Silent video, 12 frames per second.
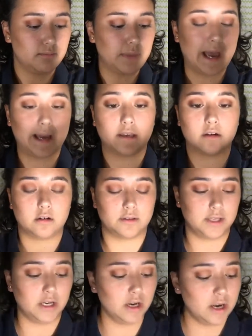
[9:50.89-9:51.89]
Pack it
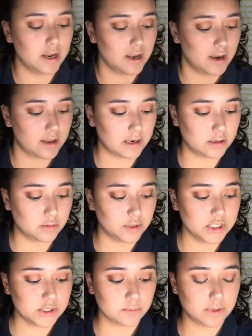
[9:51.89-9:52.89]
on there. And I
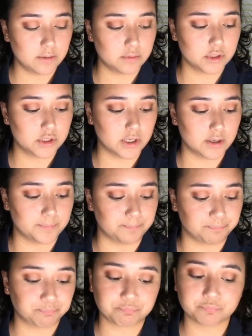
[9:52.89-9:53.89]
noticed when
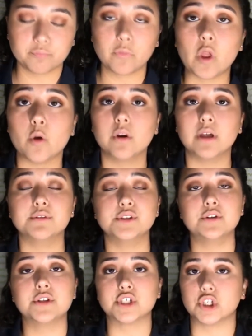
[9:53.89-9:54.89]
I was
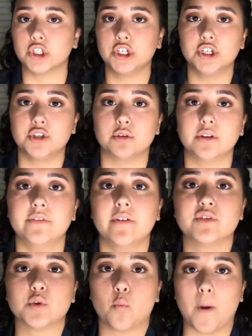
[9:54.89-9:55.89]
doing this earlier, you don't even
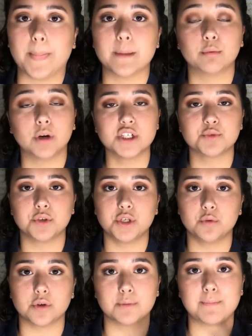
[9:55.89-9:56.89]
have to wet the brush when
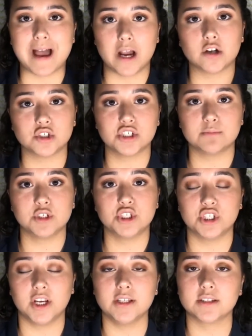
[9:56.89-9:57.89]
you want to pack on shimmery
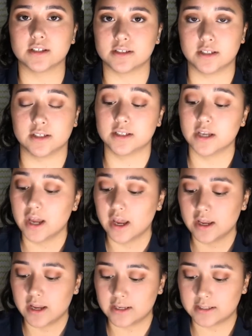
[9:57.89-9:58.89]
shades, because it
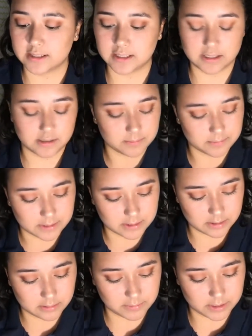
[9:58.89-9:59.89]

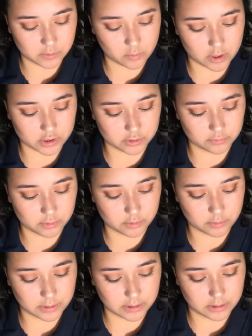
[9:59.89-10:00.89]
seems, let me swatch it real
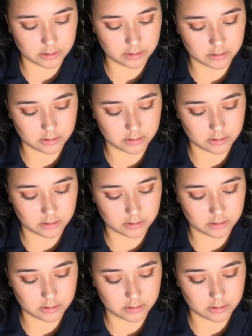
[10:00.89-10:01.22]
quick.